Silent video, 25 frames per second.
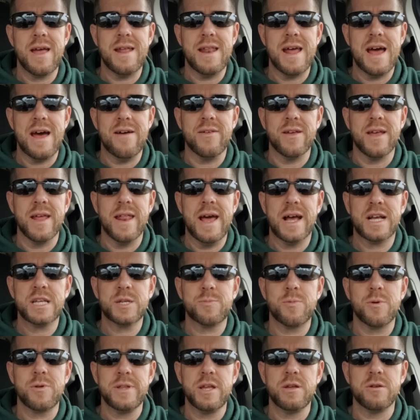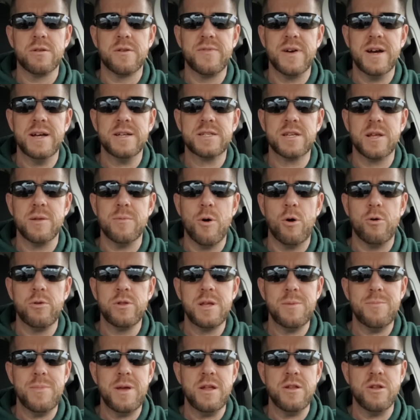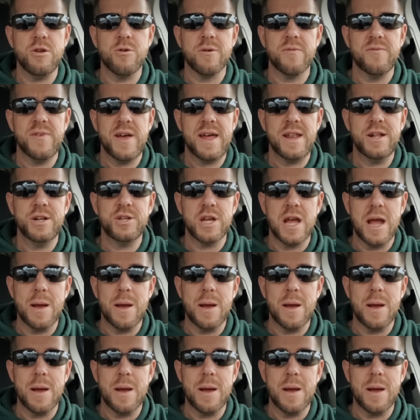and having an expert legal advice can only be your advantage